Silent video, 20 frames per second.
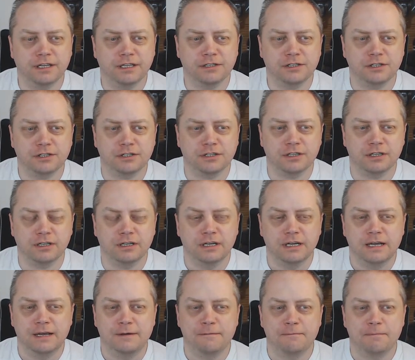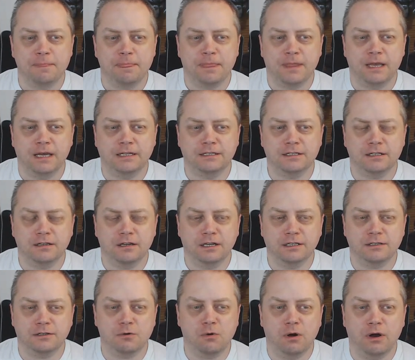It's just that it's a
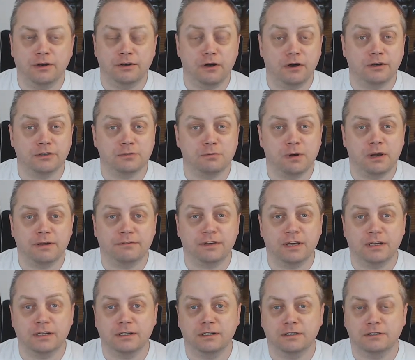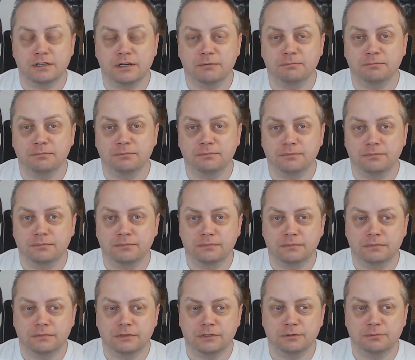it's a quite a nice way of getting some
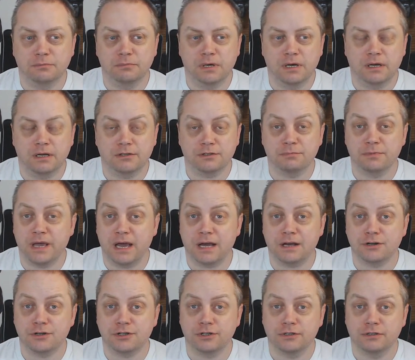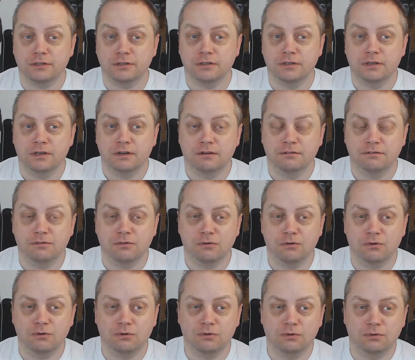some uh, some cash
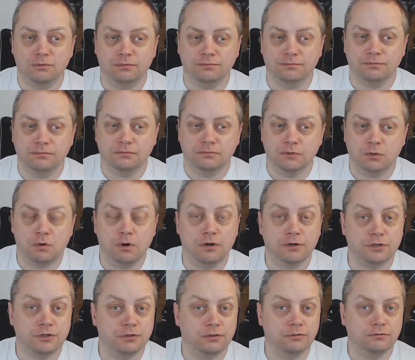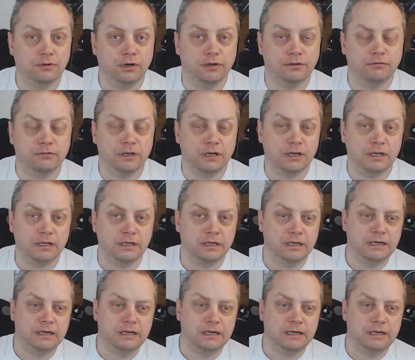for quite a short run, really.